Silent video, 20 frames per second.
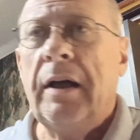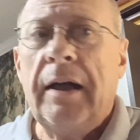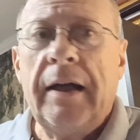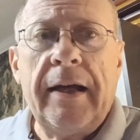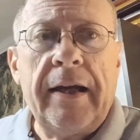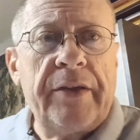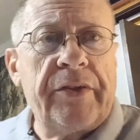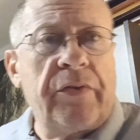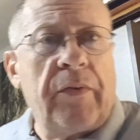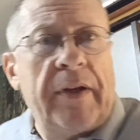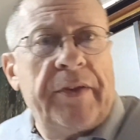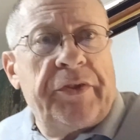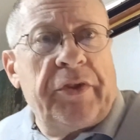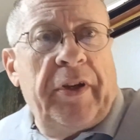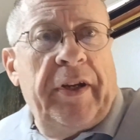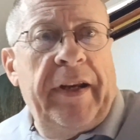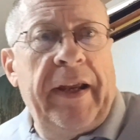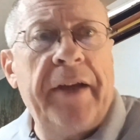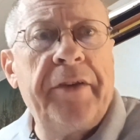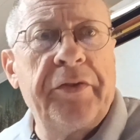so I
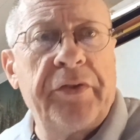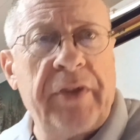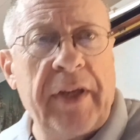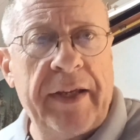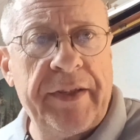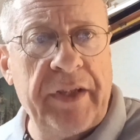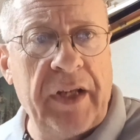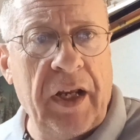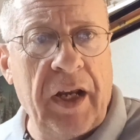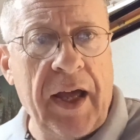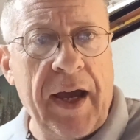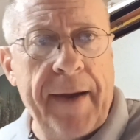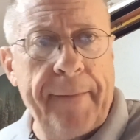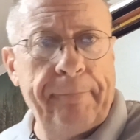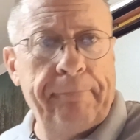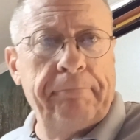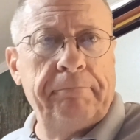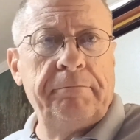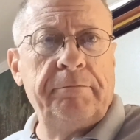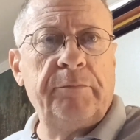started exercising a lot
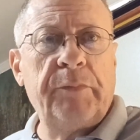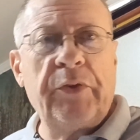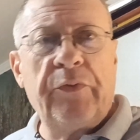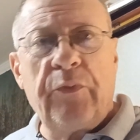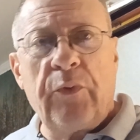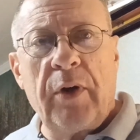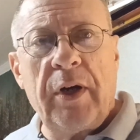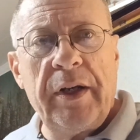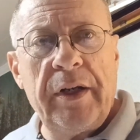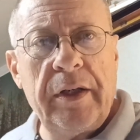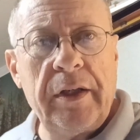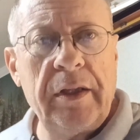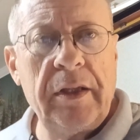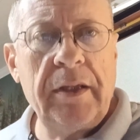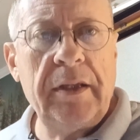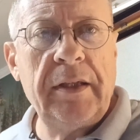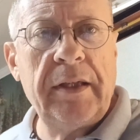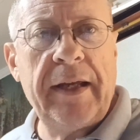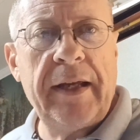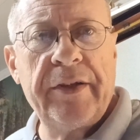before I
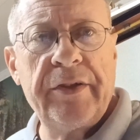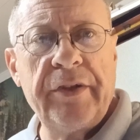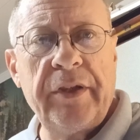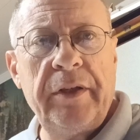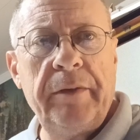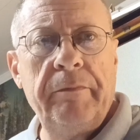actually,